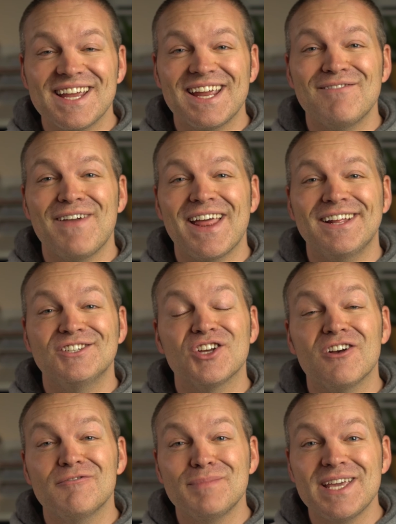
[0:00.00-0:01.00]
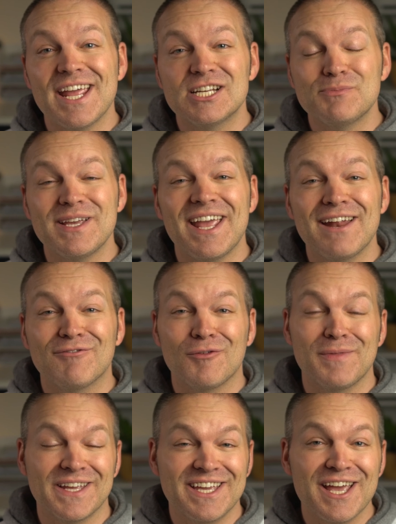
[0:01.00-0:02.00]
take advantage of PHP 8
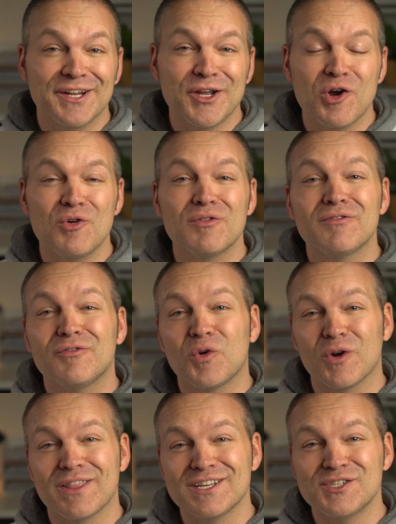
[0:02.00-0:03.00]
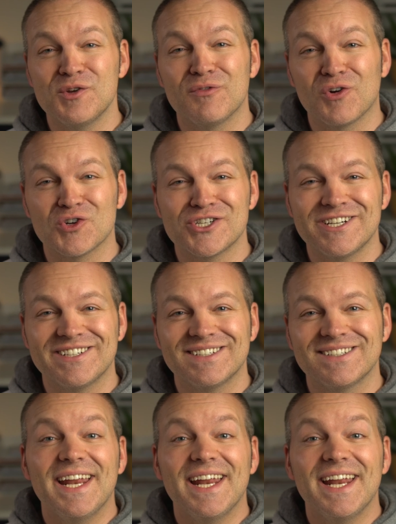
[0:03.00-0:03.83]
from the get-go for this new version.